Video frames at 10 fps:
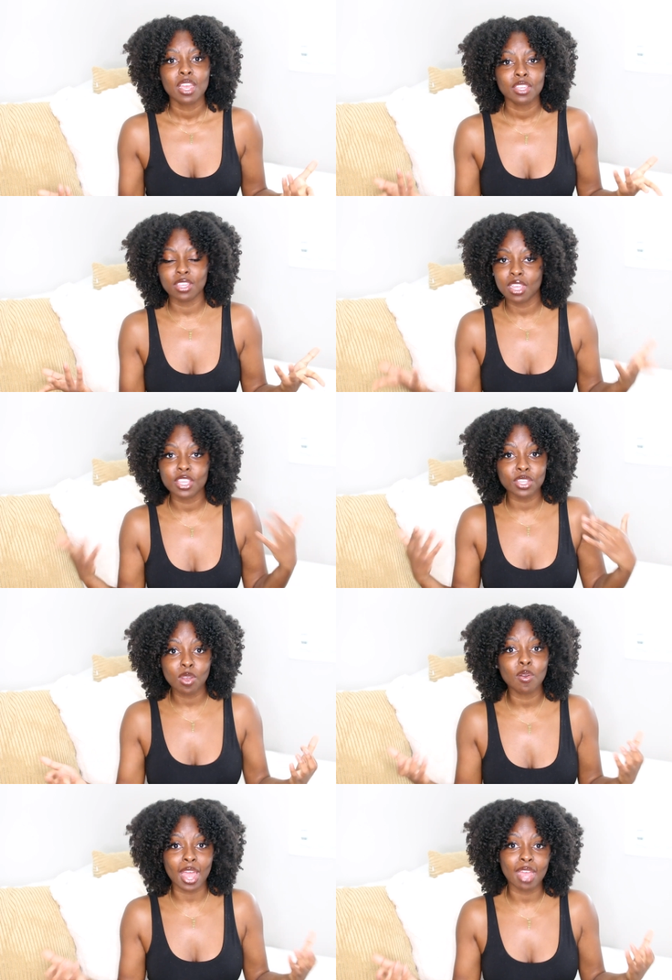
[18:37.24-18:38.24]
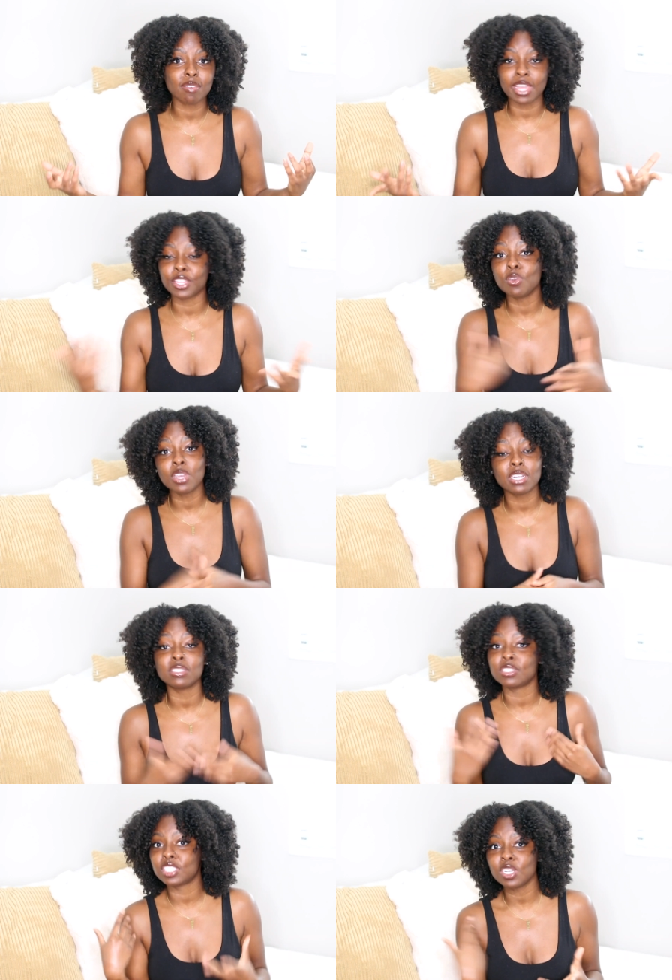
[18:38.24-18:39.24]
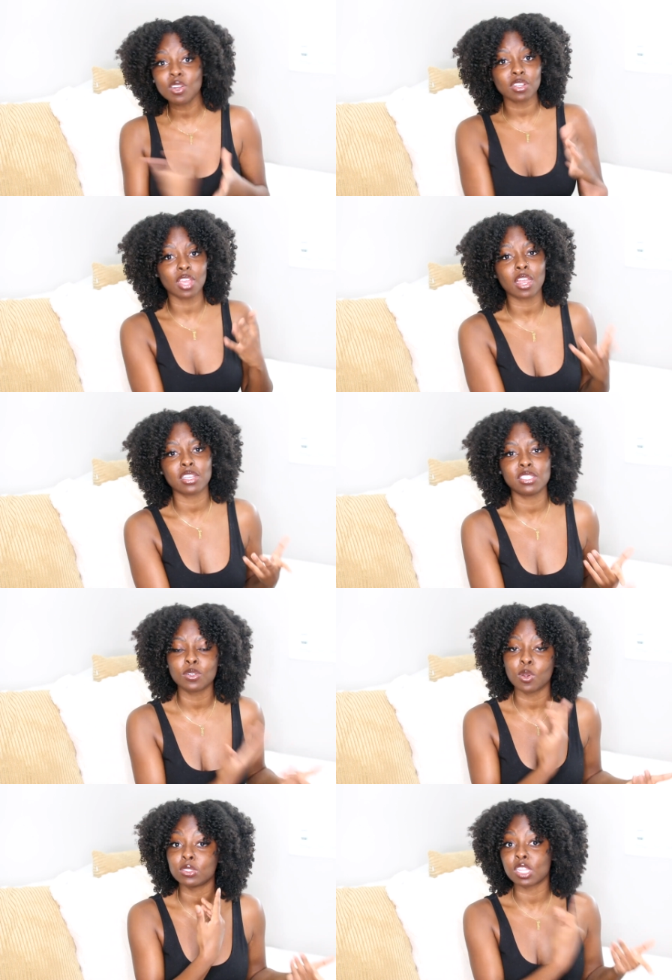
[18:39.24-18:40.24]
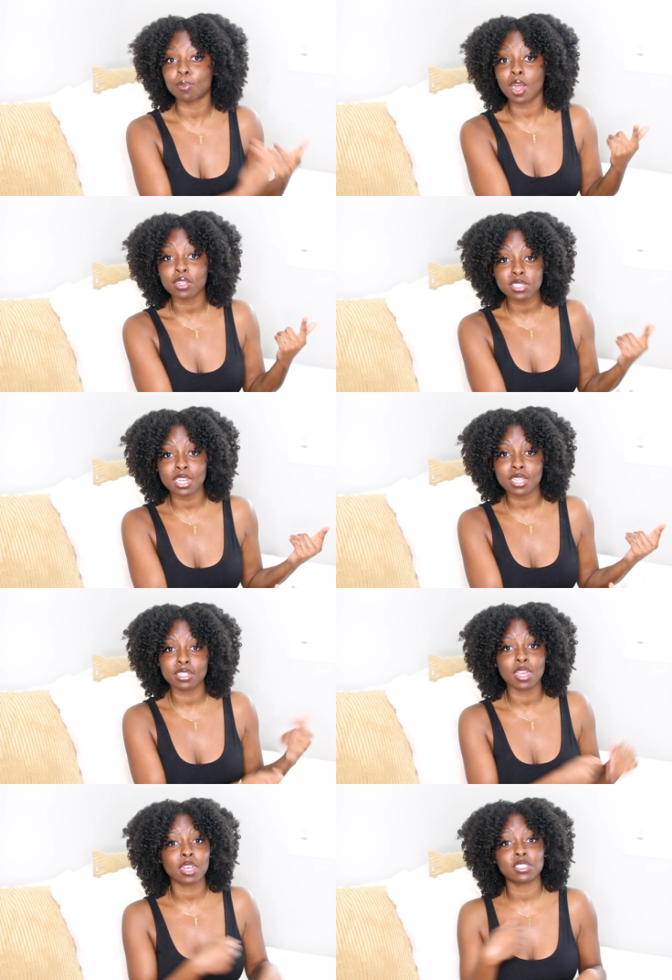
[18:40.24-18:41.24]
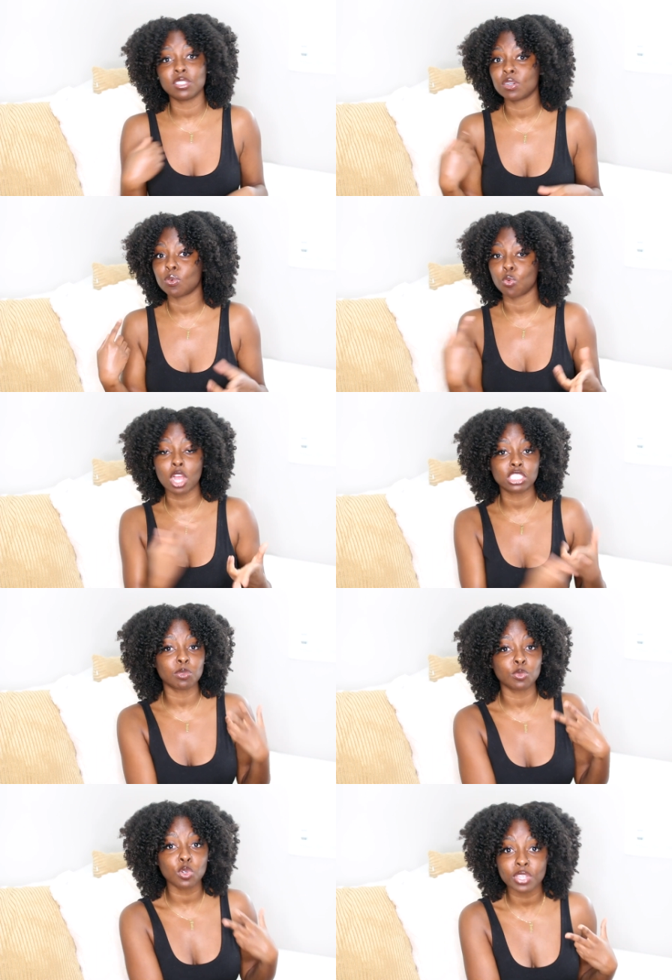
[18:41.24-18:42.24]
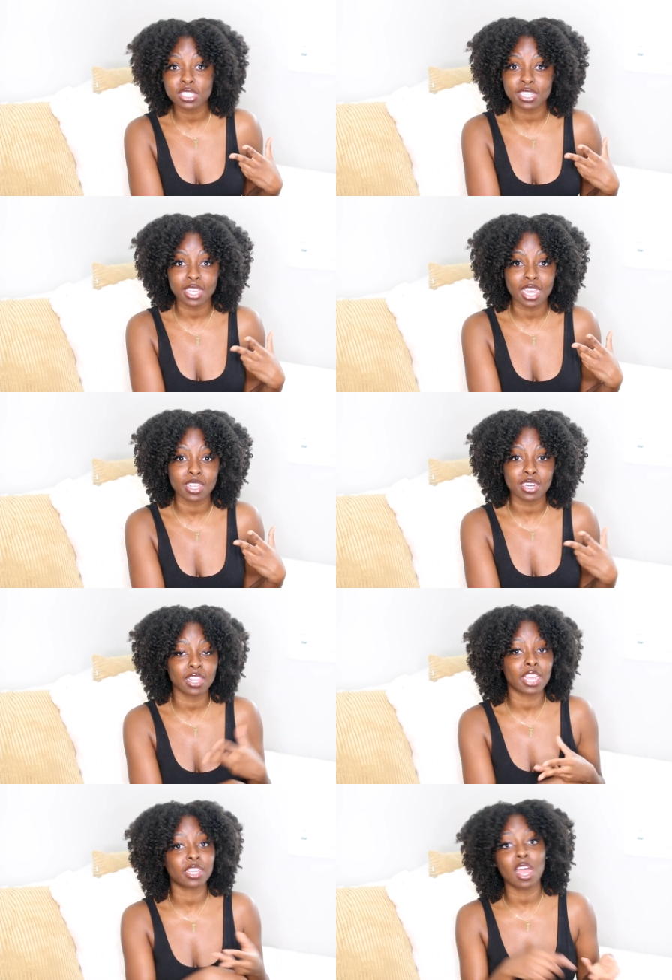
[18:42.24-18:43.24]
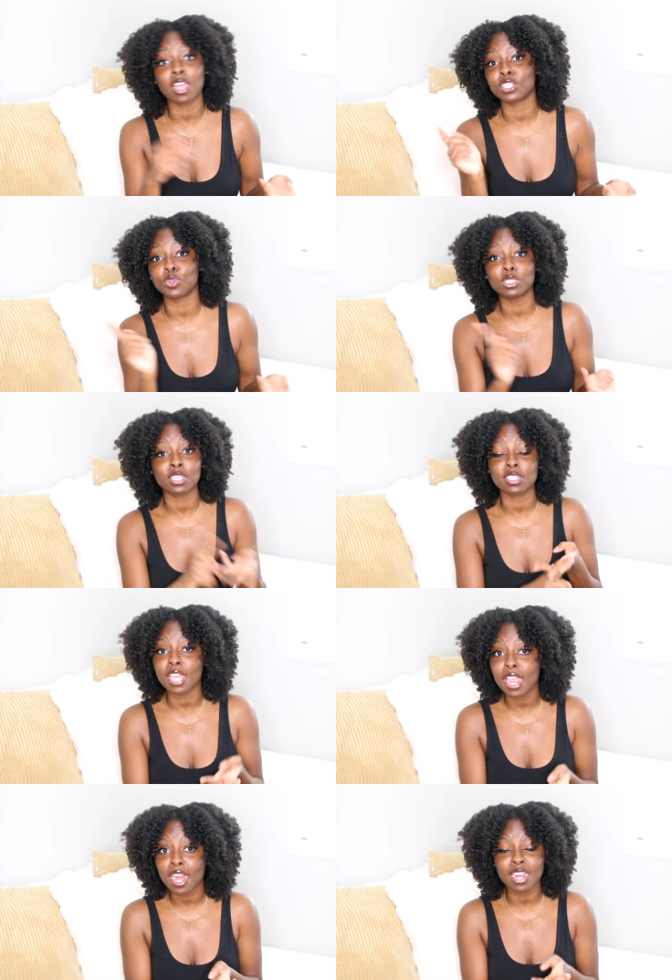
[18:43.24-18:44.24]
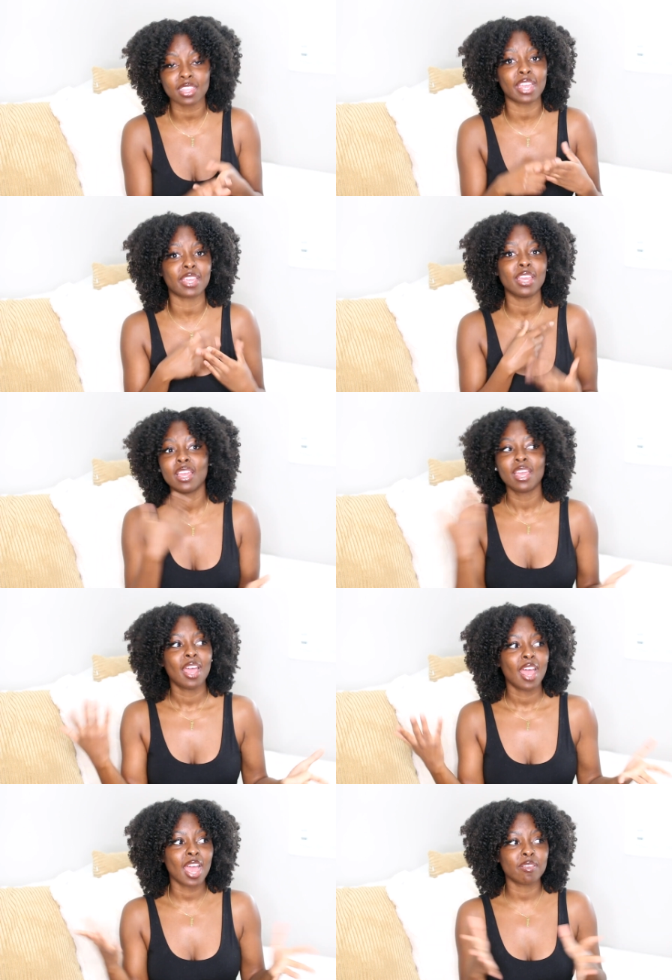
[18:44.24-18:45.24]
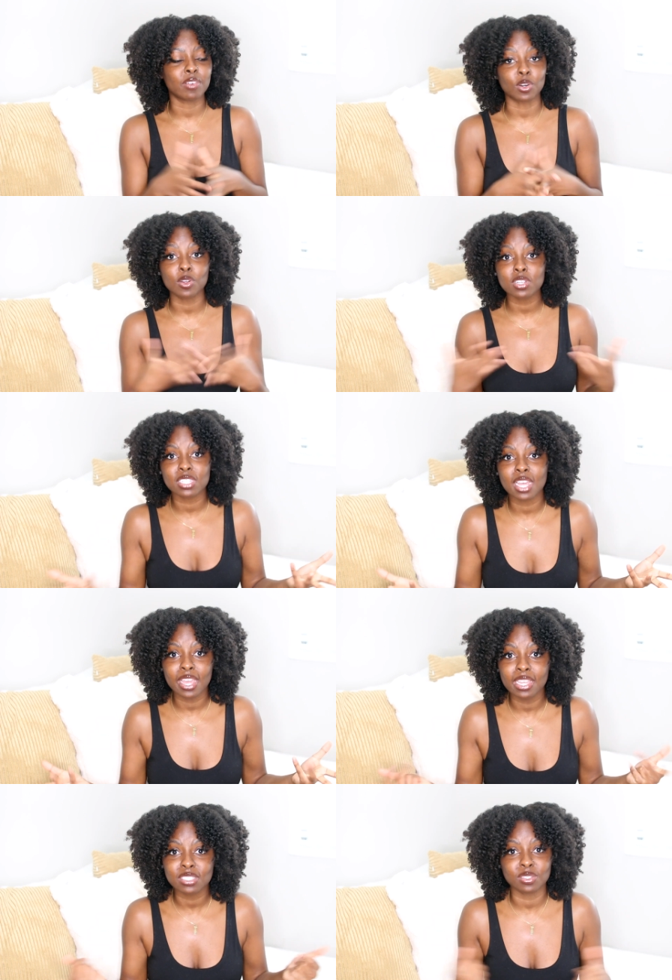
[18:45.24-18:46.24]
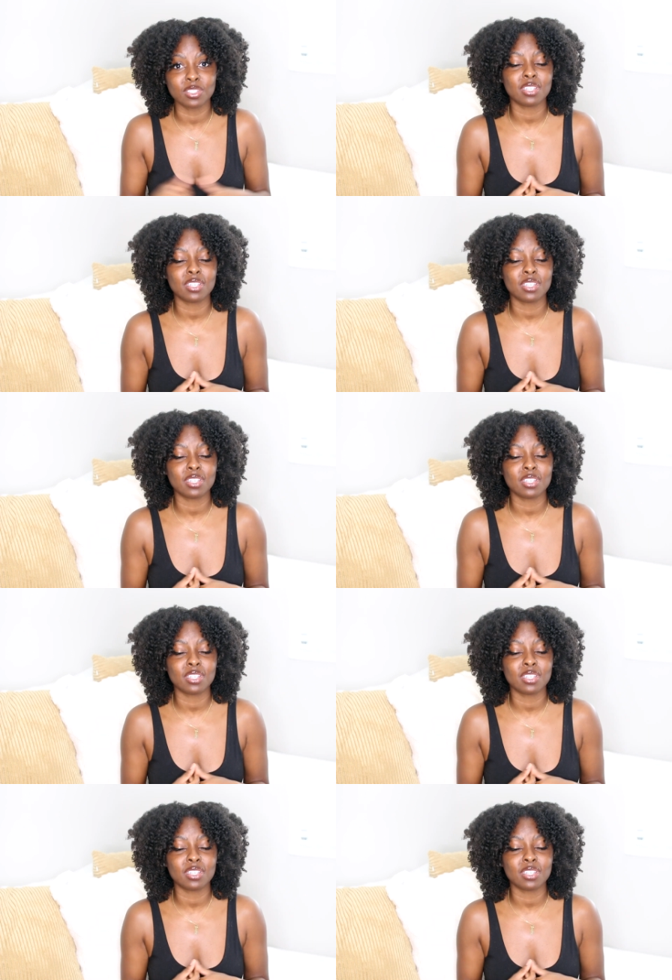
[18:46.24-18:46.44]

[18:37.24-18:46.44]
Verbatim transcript: you don't have like you can still y'all can still go to the mall together y'all can still watch a movie together like y'all can do each other's hair like have girls nights